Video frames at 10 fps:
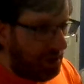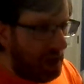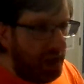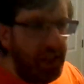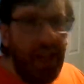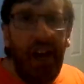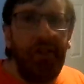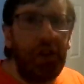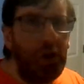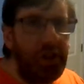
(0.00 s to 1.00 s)
they
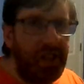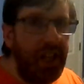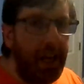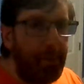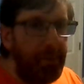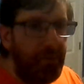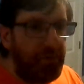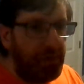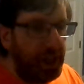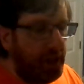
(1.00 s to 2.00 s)
have a good team.
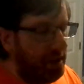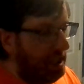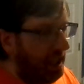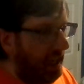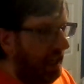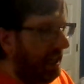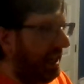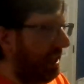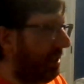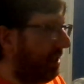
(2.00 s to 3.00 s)

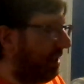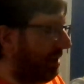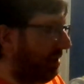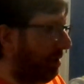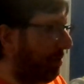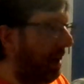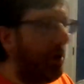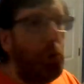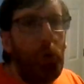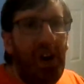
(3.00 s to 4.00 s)
And no
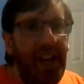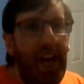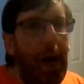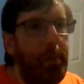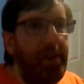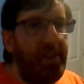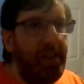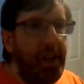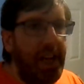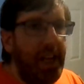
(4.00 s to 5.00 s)
matter what happens
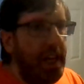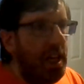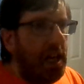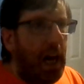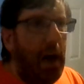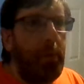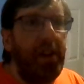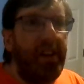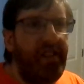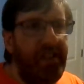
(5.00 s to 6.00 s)
today, I'm
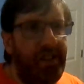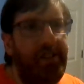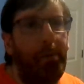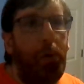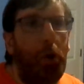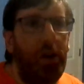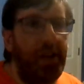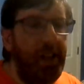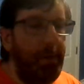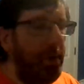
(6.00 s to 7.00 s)
going to still support
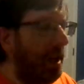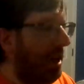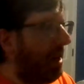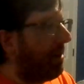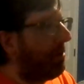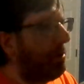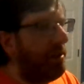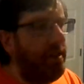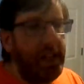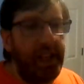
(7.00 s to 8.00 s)
them through
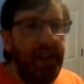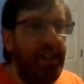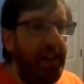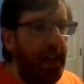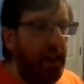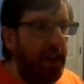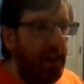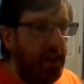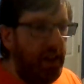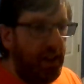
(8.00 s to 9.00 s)
thick and thin.
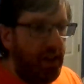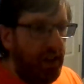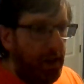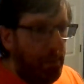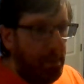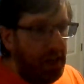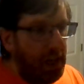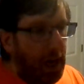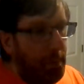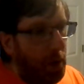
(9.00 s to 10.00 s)

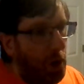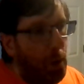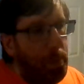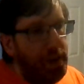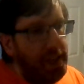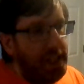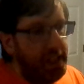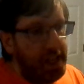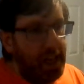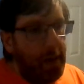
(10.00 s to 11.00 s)
But I'm hoping
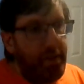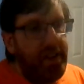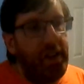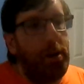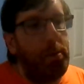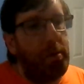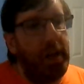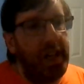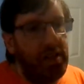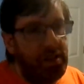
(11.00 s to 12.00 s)
that I'm
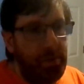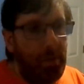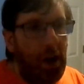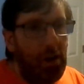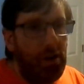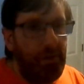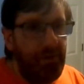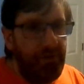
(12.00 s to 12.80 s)
celebrating tomorrow.